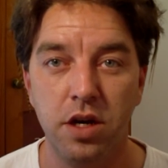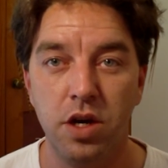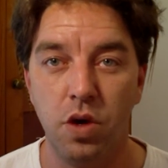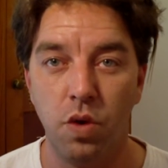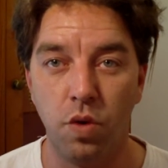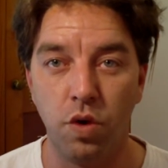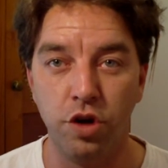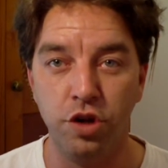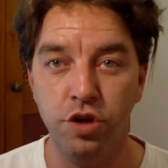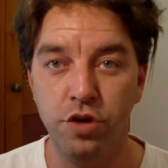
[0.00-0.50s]

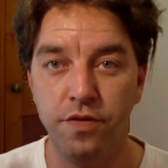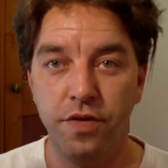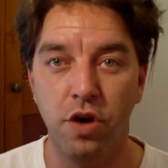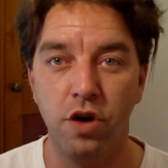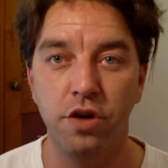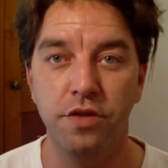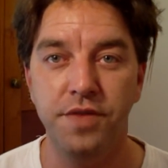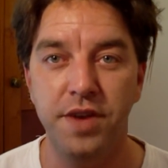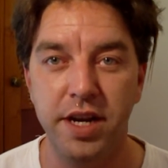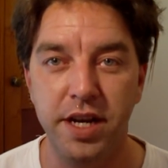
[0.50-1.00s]
or you've
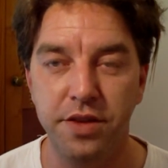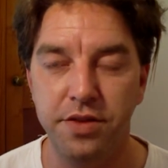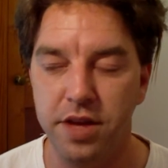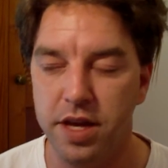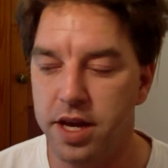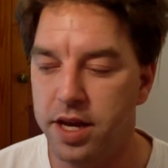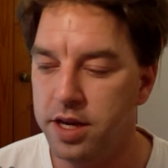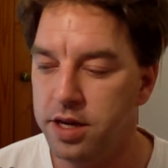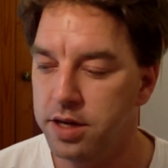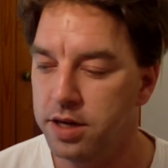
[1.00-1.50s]
heard of
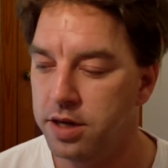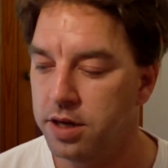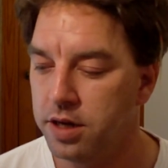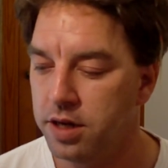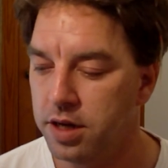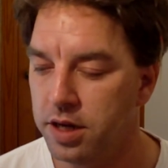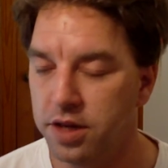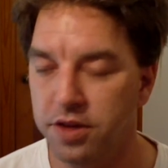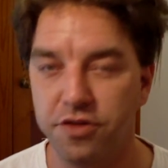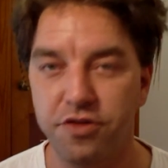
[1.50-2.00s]
anything
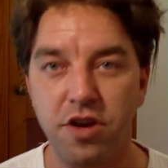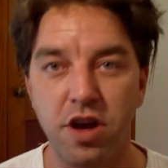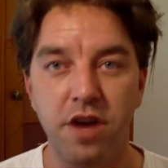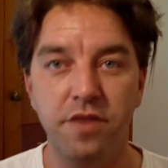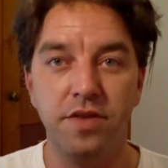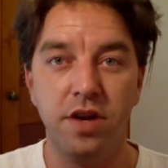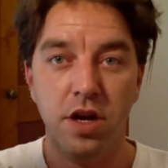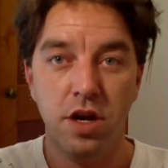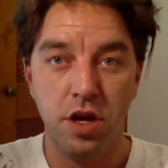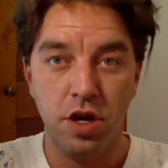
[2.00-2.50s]
and
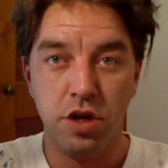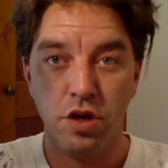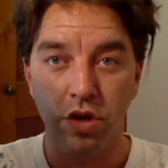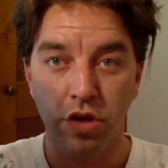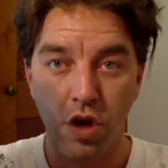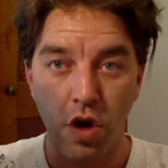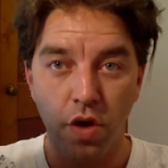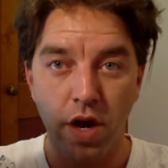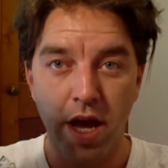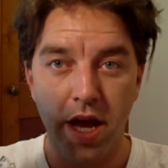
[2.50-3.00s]
stuff,
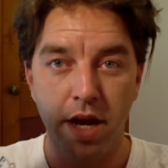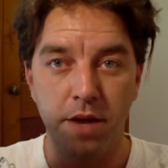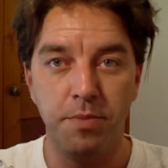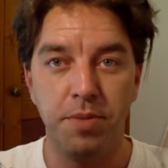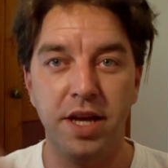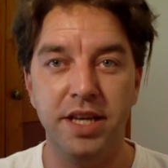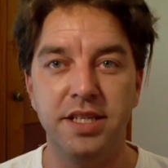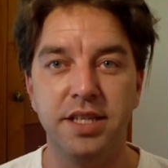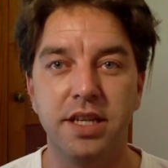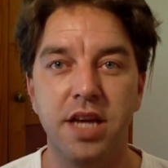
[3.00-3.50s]
go ahead and
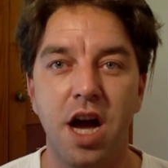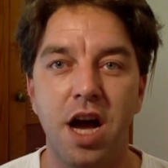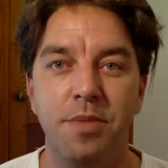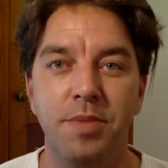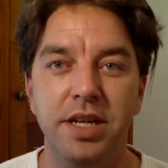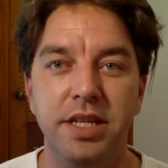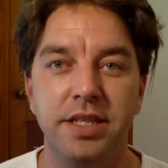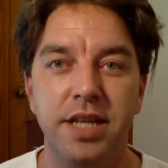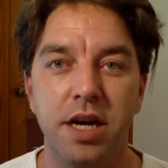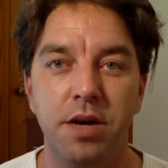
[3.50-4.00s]
place a
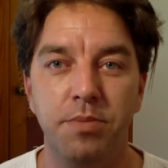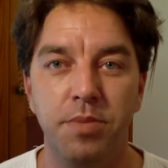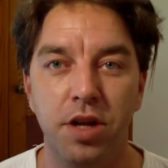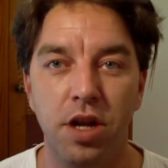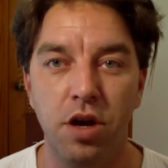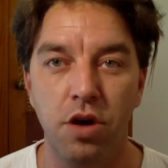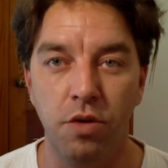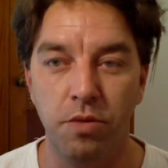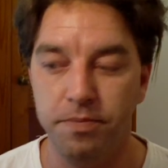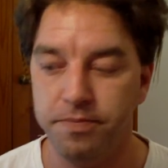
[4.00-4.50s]
comment down
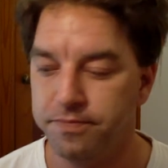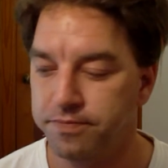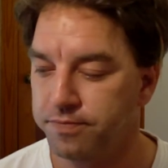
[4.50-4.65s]
below.